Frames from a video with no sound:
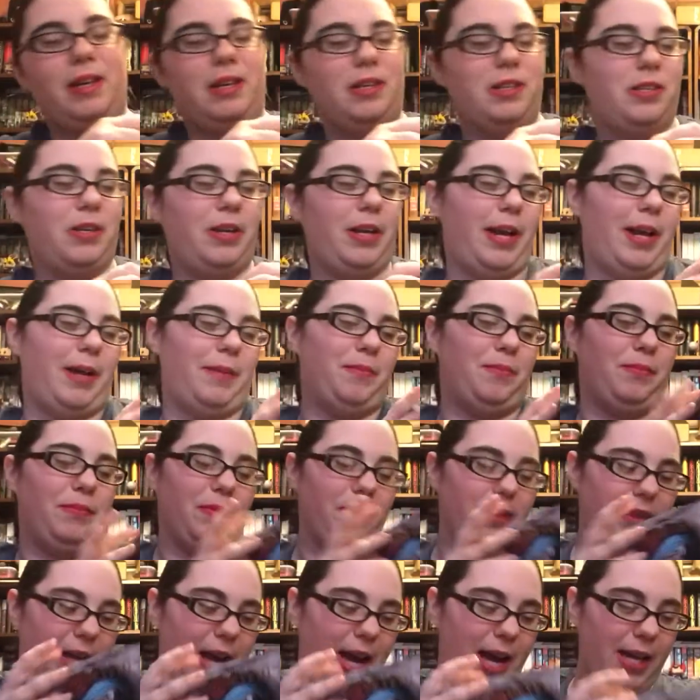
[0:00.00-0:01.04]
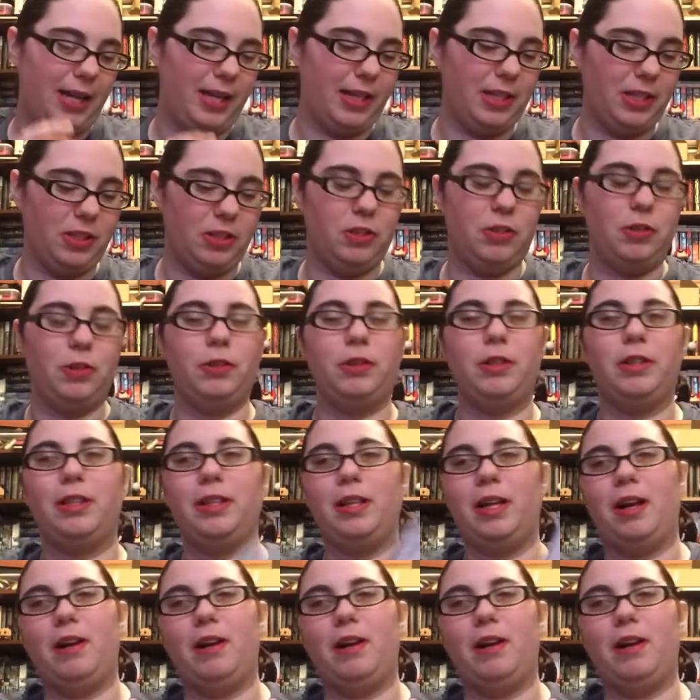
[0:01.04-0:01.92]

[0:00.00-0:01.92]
So yeah, that is Children